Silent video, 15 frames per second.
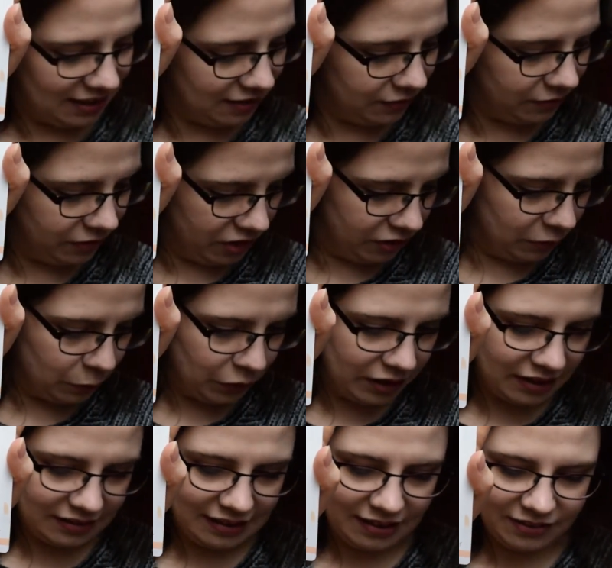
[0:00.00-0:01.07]
first
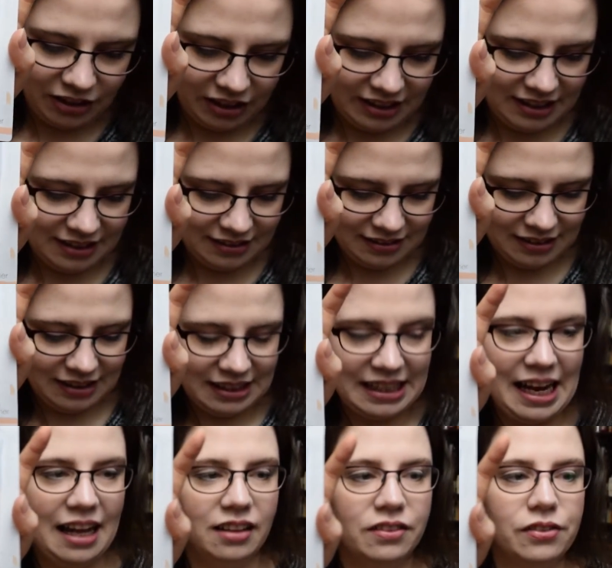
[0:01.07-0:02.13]
product I've got that isn't the
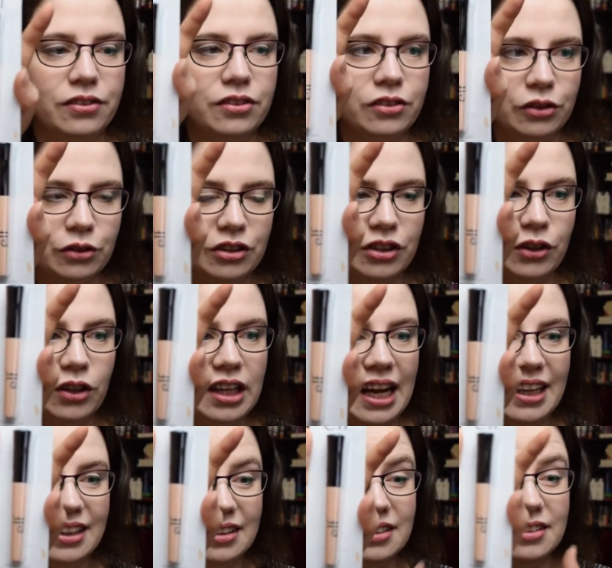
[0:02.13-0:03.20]
e.l.f. Studio
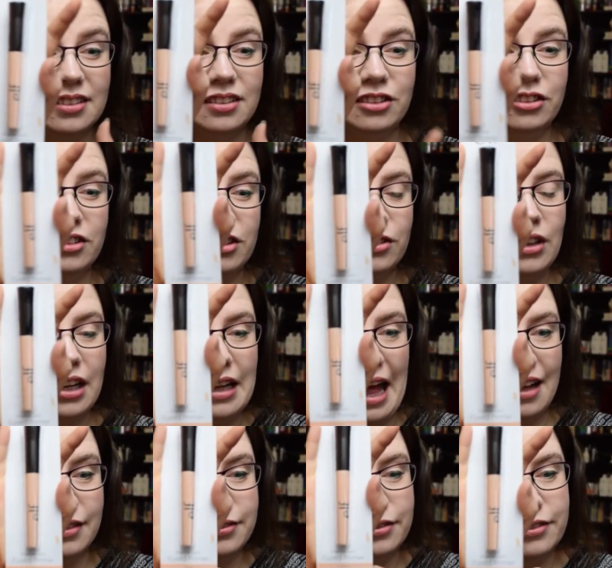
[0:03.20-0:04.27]
line. This is just the
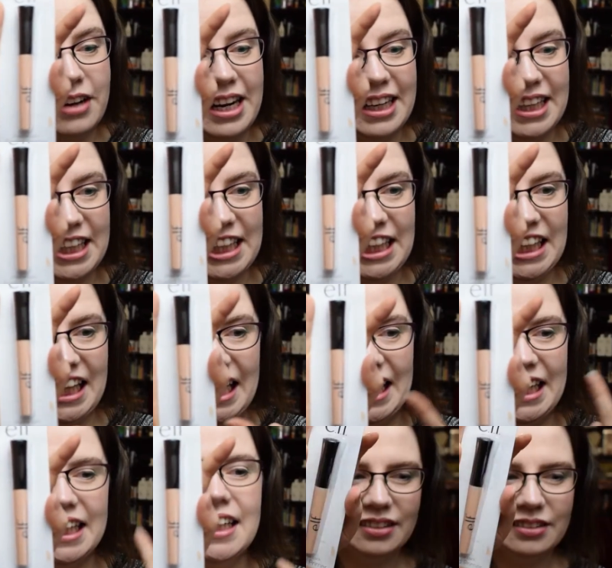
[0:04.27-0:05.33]
e.l.f. regular
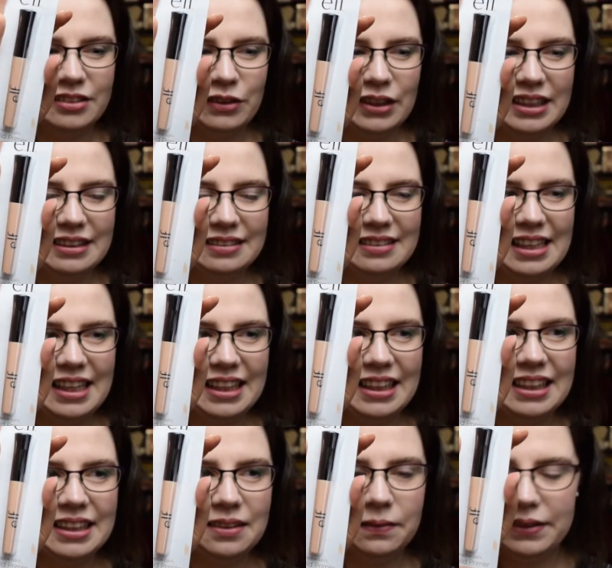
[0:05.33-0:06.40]
line. So it is a
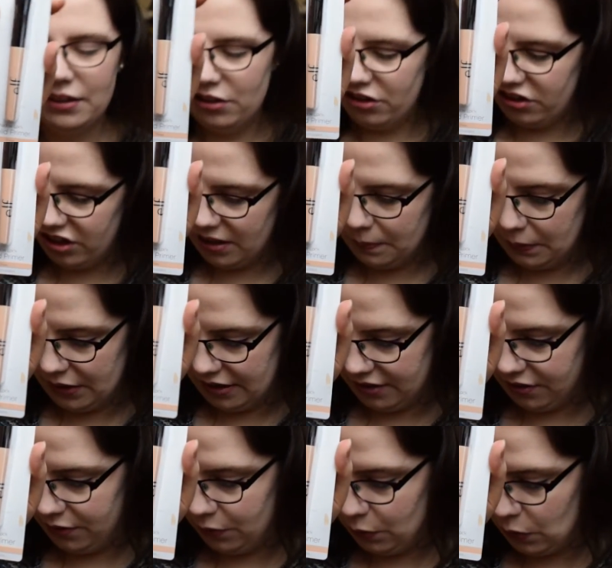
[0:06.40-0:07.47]
little bit cheaper
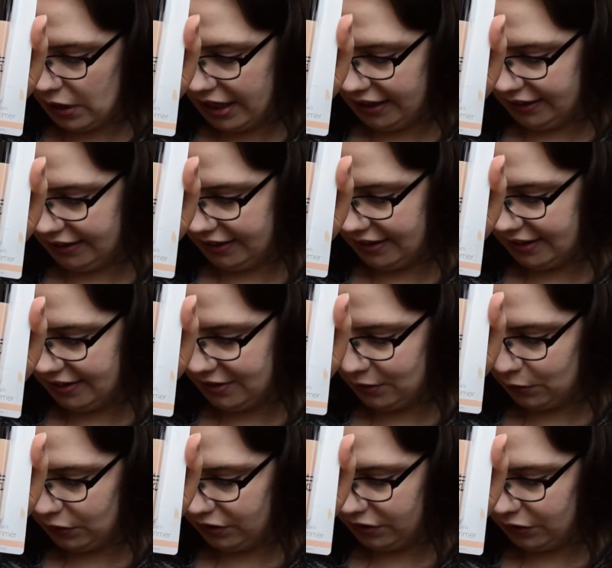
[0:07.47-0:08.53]
as well. This
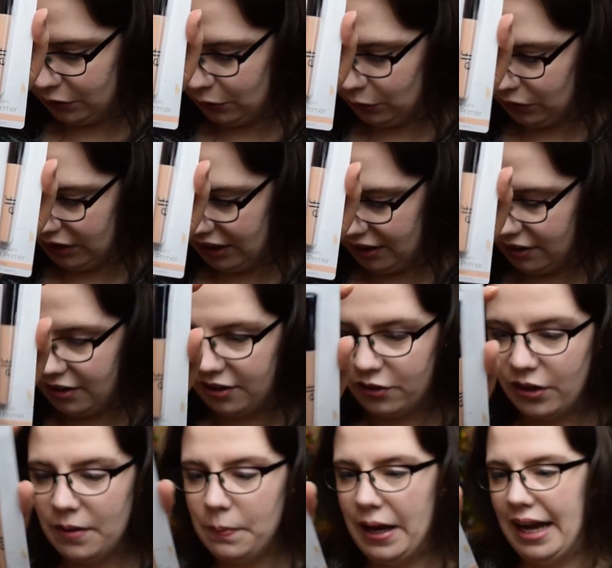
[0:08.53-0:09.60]
was only
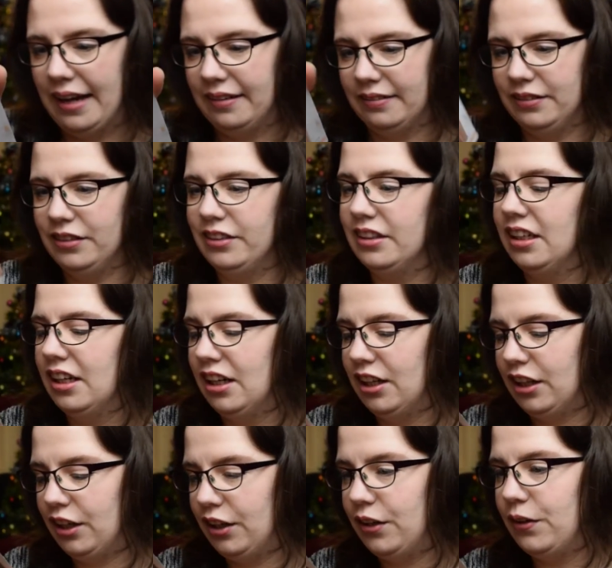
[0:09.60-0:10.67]
£3.
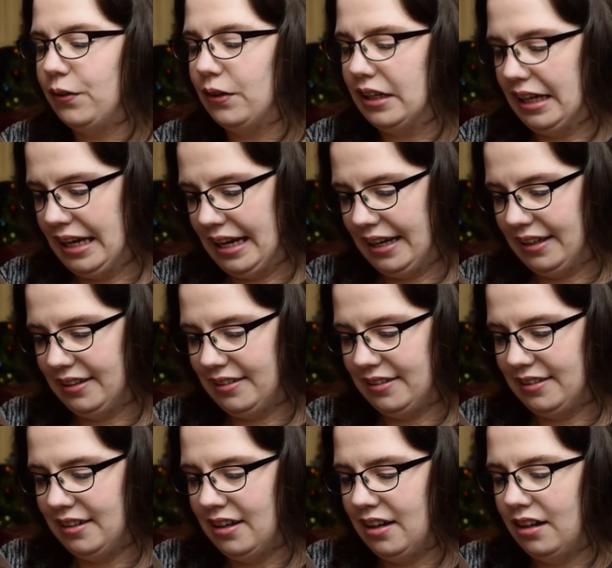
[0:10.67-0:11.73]
You get
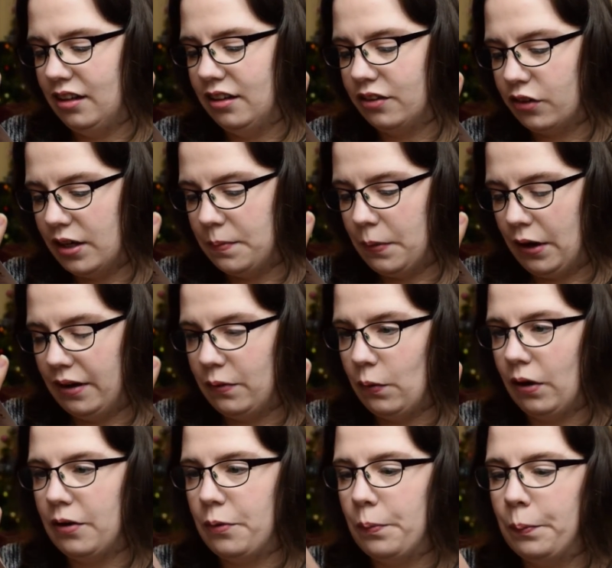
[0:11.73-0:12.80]

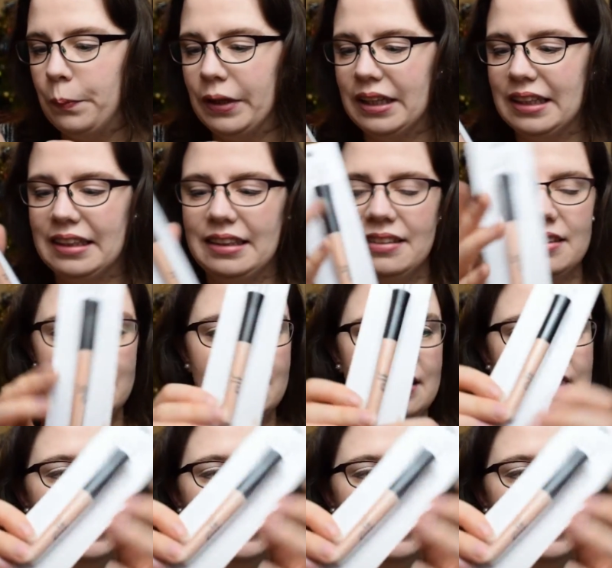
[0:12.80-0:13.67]
3.1 milliliters. It